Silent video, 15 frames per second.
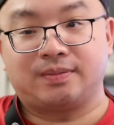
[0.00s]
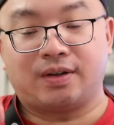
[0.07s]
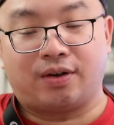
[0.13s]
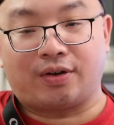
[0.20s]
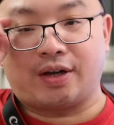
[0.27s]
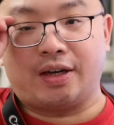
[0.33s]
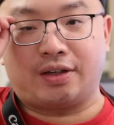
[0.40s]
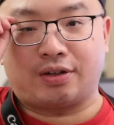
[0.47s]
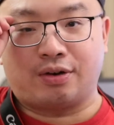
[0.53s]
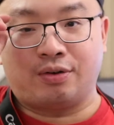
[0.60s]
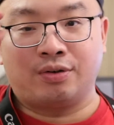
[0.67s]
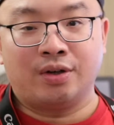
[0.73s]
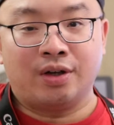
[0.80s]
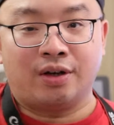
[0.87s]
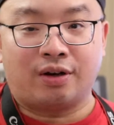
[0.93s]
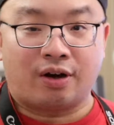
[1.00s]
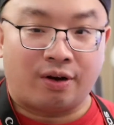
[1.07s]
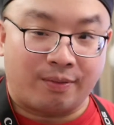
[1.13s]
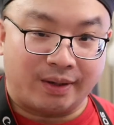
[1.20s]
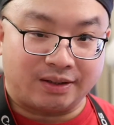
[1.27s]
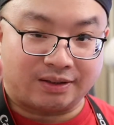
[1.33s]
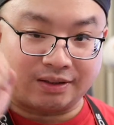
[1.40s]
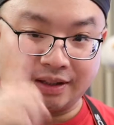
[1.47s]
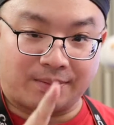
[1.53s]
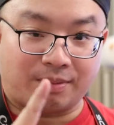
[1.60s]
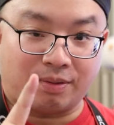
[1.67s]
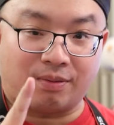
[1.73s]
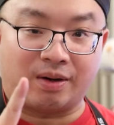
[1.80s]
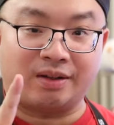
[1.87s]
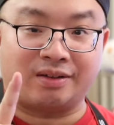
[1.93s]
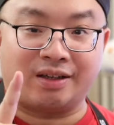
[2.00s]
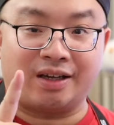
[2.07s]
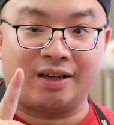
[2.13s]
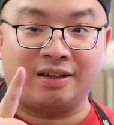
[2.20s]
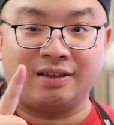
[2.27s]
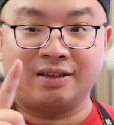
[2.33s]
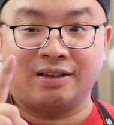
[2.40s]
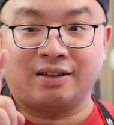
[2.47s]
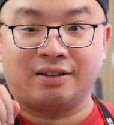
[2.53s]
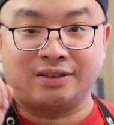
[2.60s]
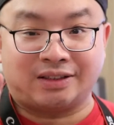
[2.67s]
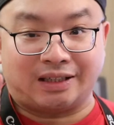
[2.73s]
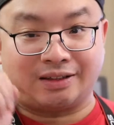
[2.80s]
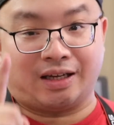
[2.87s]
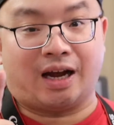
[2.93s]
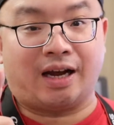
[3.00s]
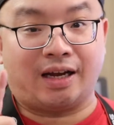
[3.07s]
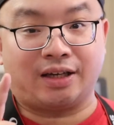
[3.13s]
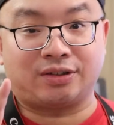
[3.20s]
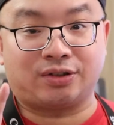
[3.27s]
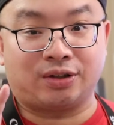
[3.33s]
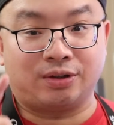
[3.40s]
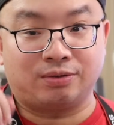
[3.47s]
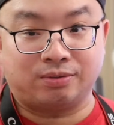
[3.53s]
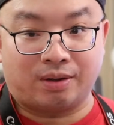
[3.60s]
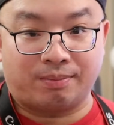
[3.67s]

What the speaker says: Okay, so always the number one thing, set the ISO.